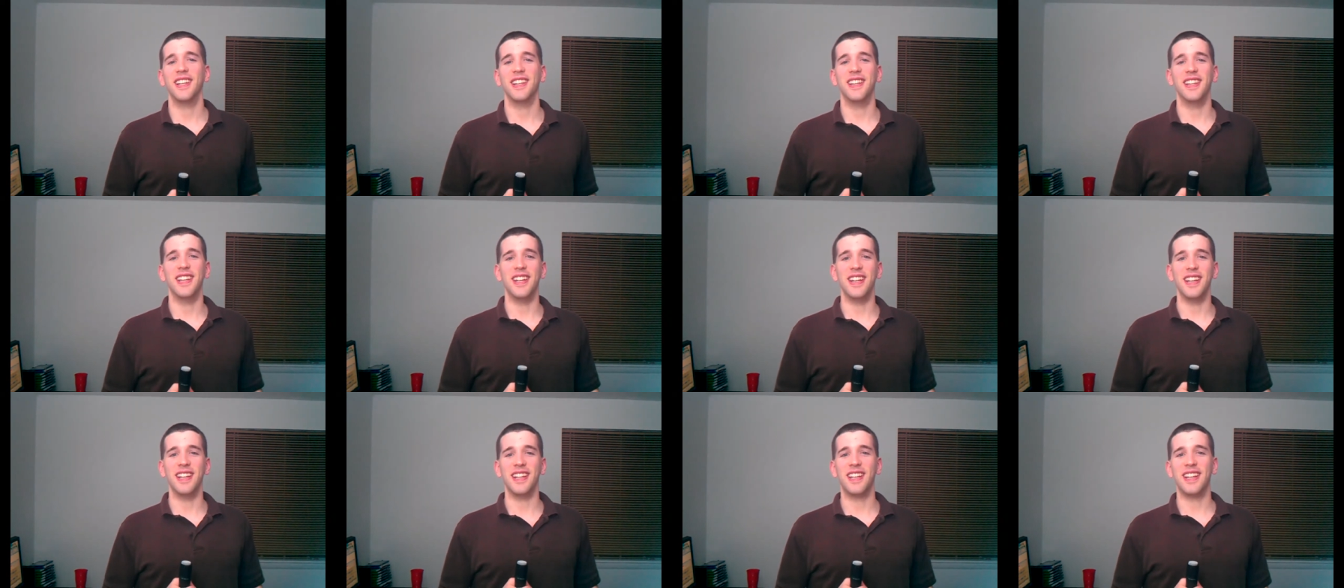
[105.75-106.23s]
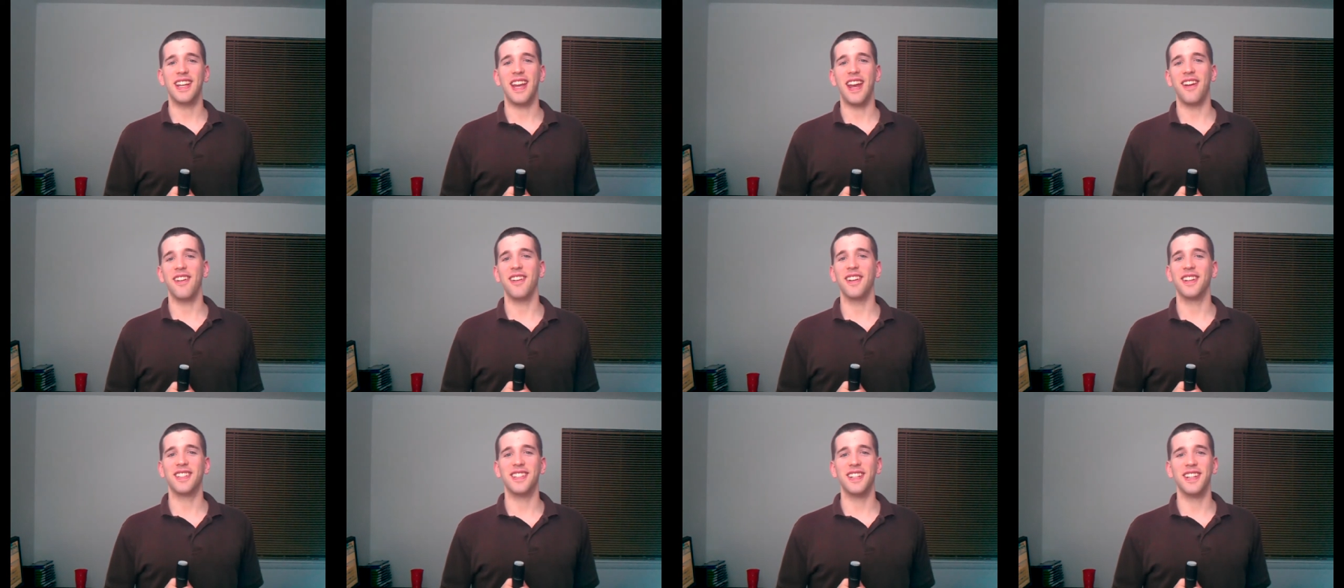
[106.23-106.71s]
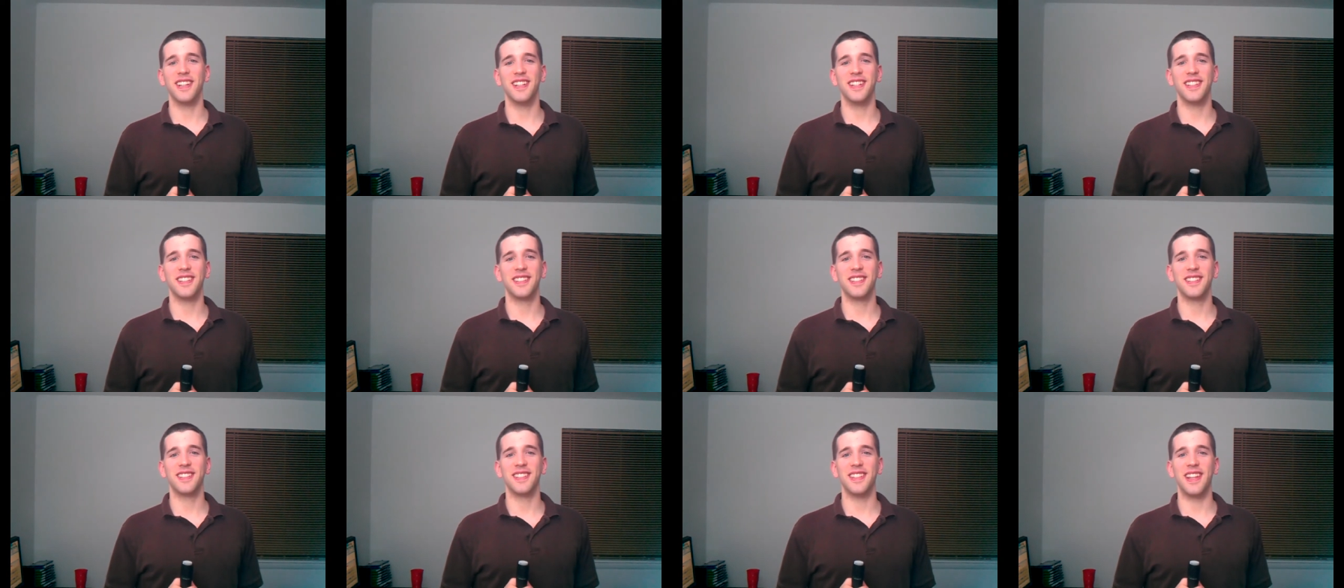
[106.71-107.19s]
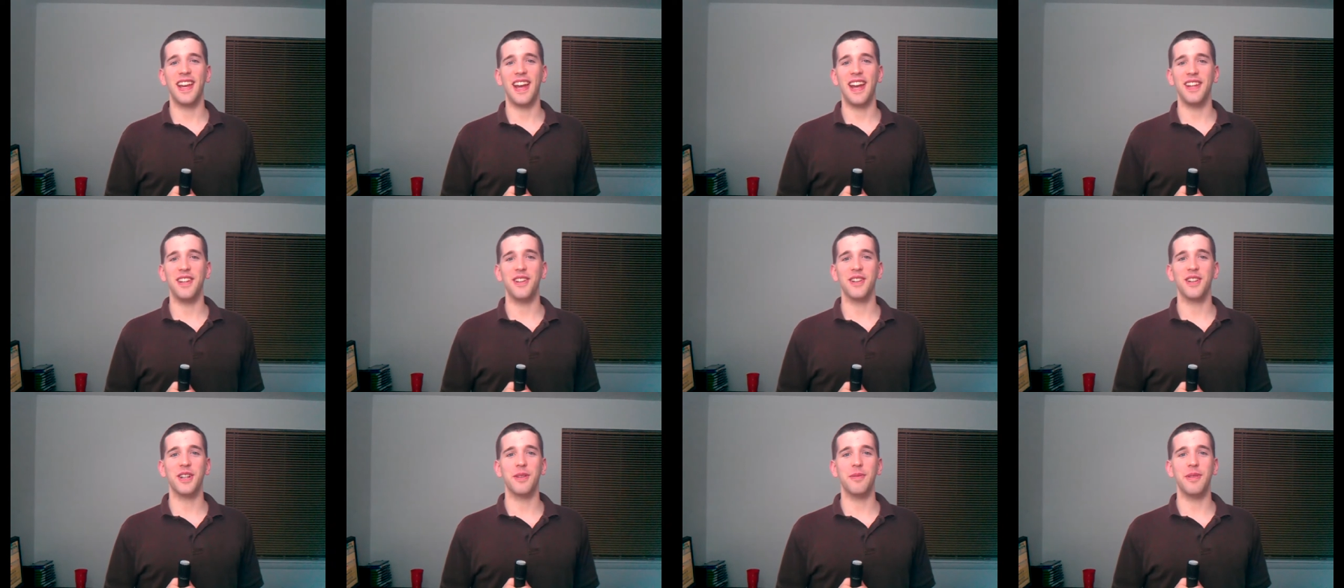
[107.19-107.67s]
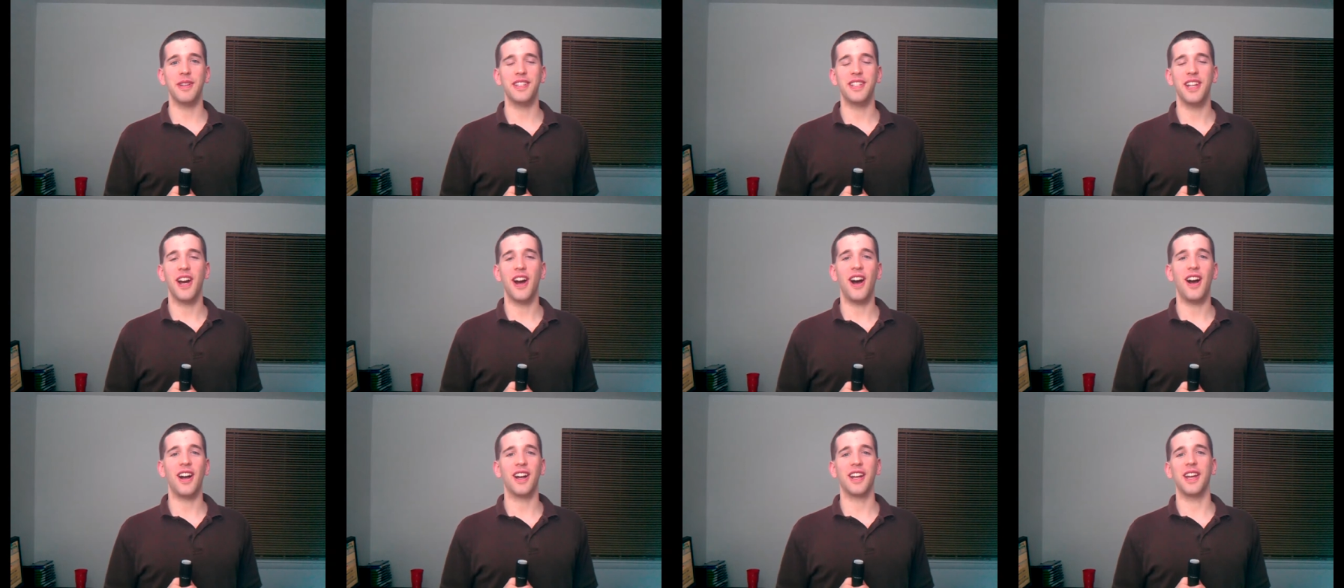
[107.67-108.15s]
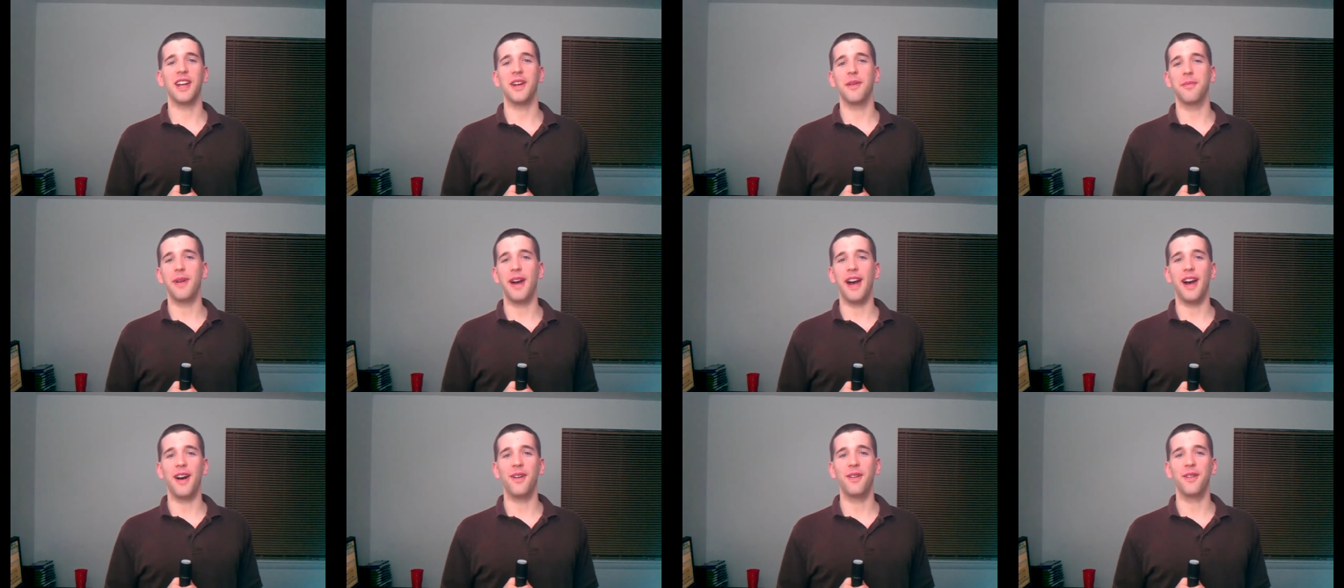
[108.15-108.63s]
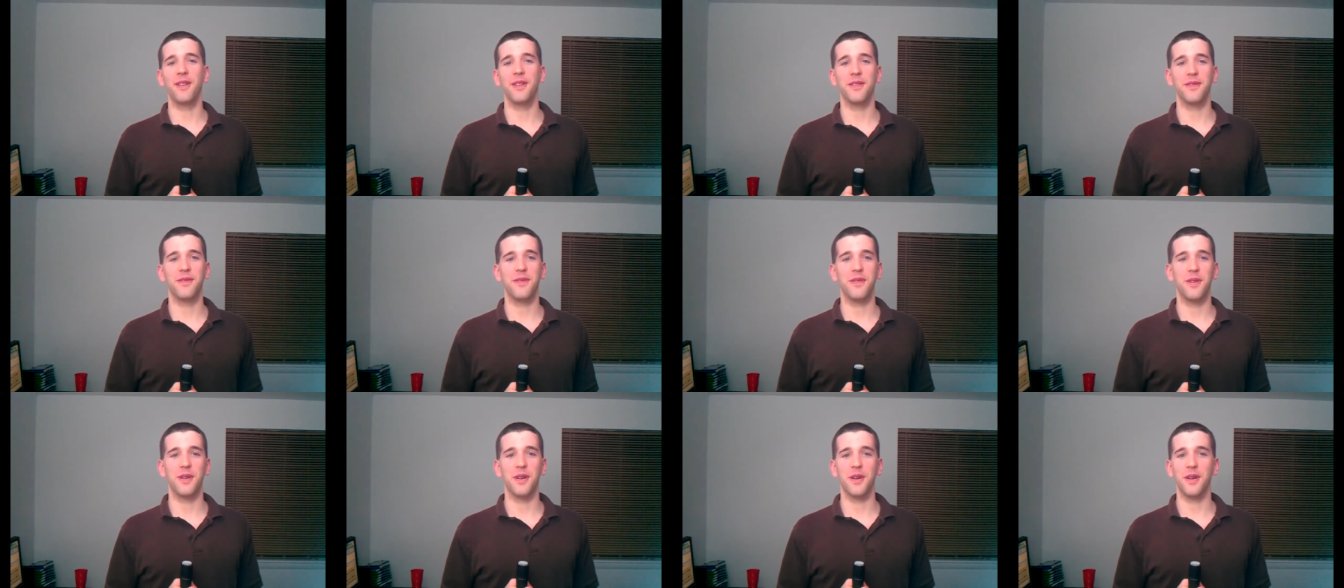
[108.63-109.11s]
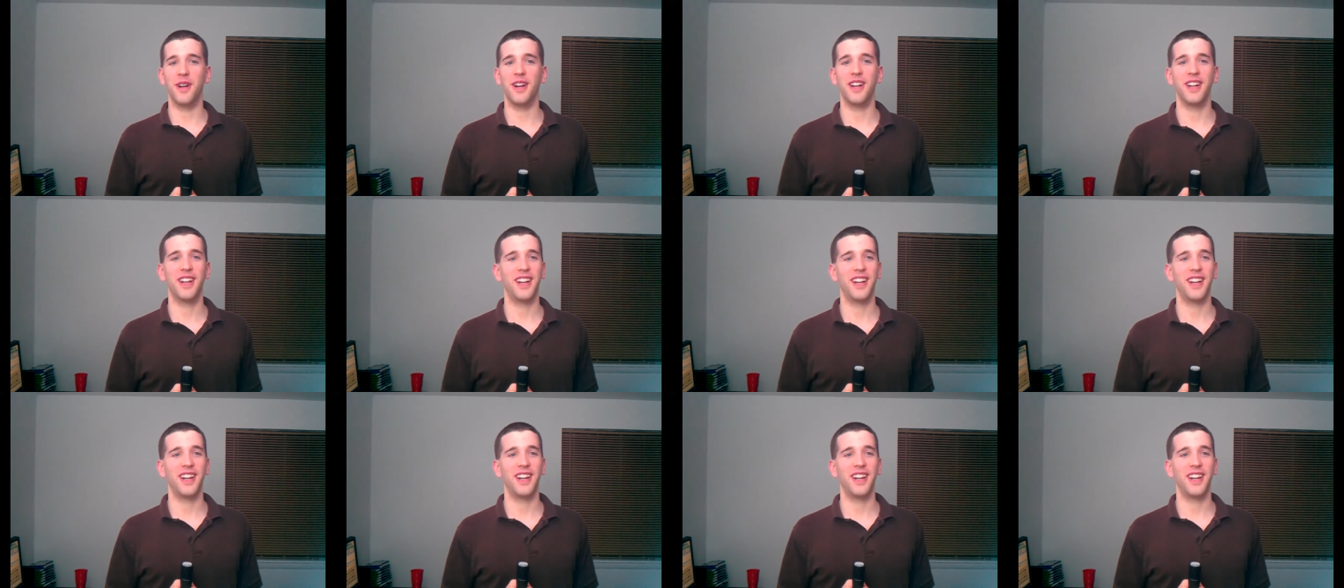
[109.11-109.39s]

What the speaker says: The characters that you're going to be talking about for